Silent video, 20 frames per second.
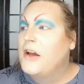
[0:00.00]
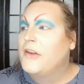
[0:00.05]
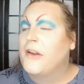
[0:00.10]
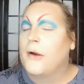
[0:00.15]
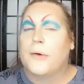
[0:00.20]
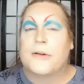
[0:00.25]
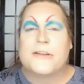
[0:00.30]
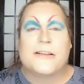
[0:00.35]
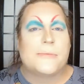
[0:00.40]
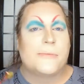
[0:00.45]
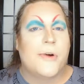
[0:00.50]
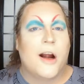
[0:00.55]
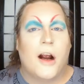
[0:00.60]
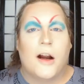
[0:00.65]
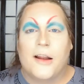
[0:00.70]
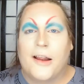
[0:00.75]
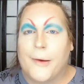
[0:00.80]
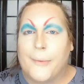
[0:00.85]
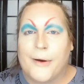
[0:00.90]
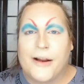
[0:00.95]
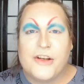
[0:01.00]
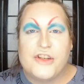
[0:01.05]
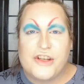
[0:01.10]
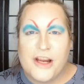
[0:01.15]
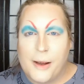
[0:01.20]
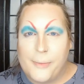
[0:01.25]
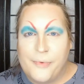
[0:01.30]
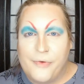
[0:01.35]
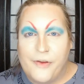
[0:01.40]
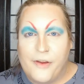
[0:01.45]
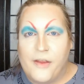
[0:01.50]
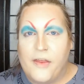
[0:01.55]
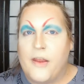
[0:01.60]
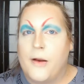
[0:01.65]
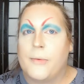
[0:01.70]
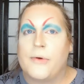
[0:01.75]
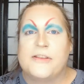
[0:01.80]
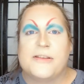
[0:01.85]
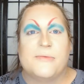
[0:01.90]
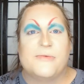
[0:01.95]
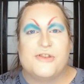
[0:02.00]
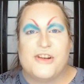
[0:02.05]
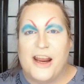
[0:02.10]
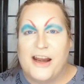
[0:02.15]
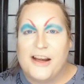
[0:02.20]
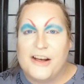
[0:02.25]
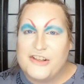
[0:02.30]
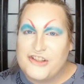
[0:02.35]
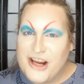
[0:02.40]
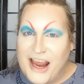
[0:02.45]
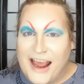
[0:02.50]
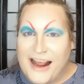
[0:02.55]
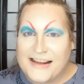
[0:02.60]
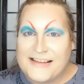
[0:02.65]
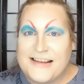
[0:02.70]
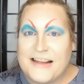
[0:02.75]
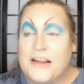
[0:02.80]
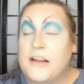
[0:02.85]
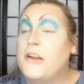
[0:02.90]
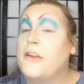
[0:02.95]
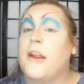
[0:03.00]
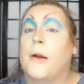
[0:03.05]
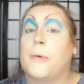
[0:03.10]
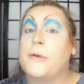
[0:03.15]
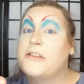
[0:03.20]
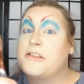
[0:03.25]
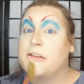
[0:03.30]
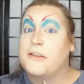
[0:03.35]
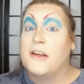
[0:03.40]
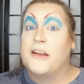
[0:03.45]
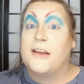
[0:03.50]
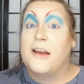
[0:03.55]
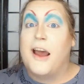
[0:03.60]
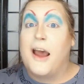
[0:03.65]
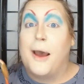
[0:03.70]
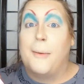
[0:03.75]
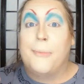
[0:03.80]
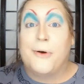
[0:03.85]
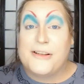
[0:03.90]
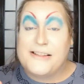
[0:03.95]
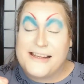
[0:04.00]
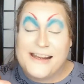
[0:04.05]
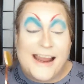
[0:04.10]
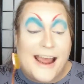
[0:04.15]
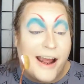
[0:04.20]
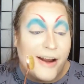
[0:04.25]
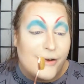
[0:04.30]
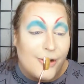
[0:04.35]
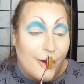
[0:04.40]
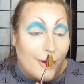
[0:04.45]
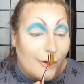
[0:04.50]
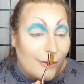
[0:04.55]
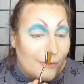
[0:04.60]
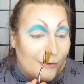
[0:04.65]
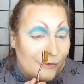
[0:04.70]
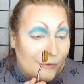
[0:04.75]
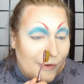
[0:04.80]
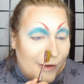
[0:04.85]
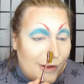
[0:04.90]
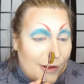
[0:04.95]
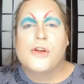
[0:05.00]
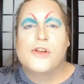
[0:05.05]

There was some Carly Rae Jepsen. There was some Janet Jackson. There was the Pussycat Dolls.